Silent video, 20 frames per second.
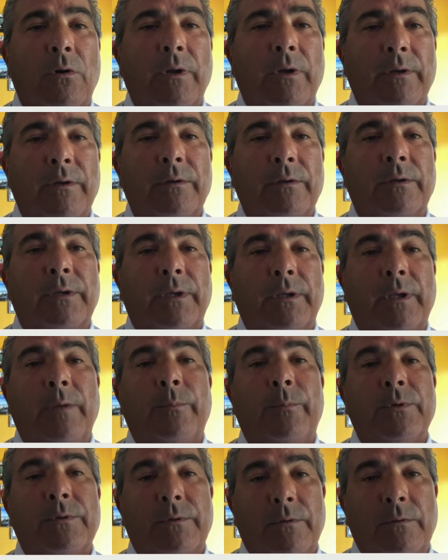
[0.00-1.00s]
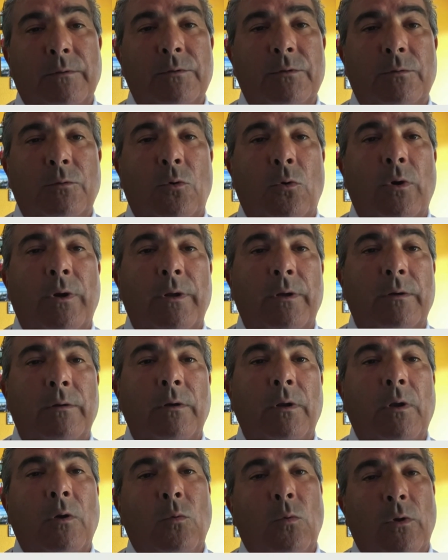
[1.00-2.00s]
and to keep it stored in,
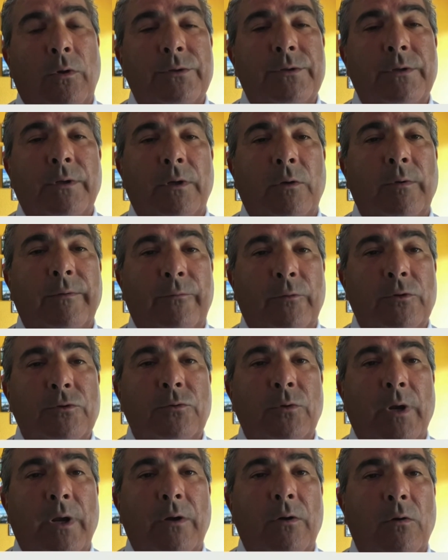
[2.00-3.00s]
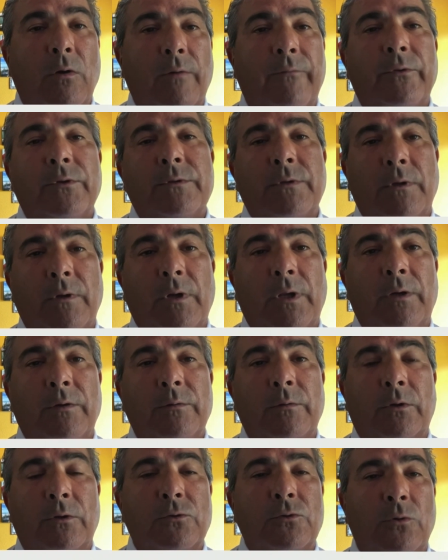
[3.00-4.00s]
whether it's in a refrigerator or if it's in a
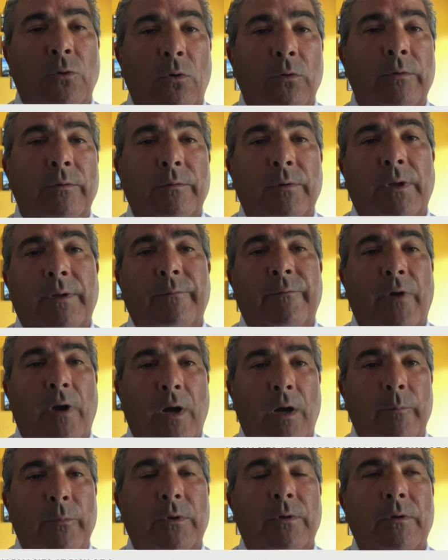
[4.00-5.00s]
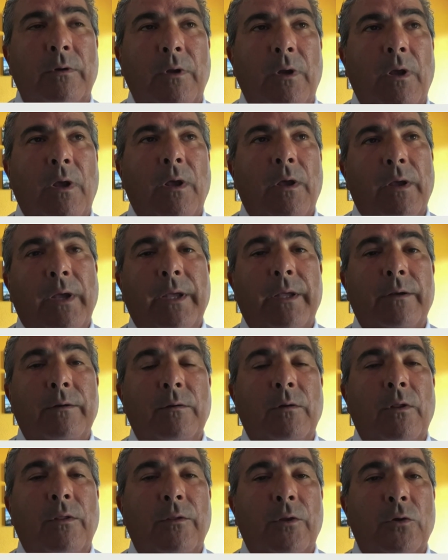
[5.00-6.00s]
controlled environment.
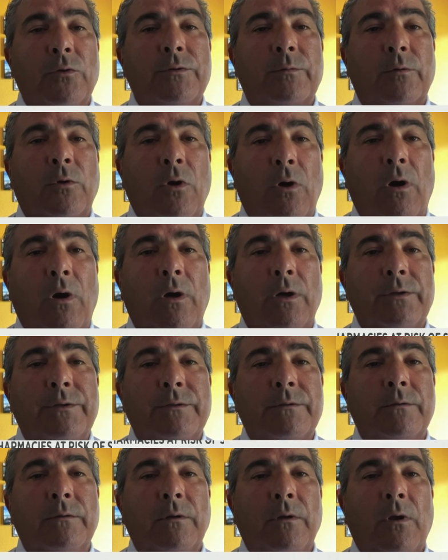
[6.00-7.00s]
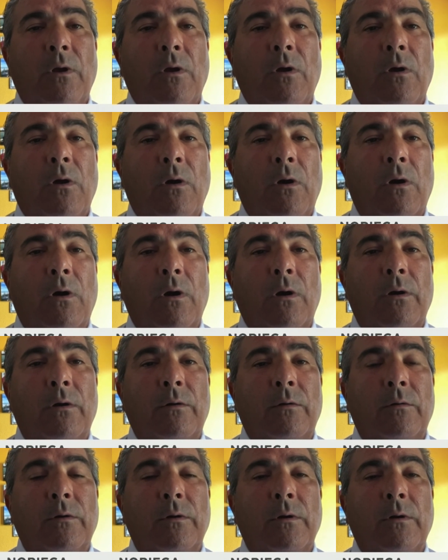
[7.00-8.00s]
And those costs
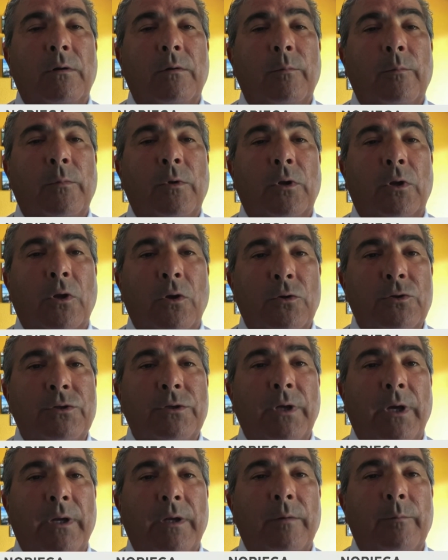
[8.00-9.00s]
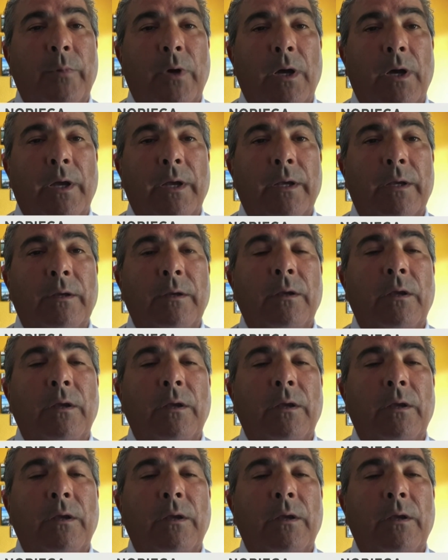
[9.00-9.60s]
are negotiated by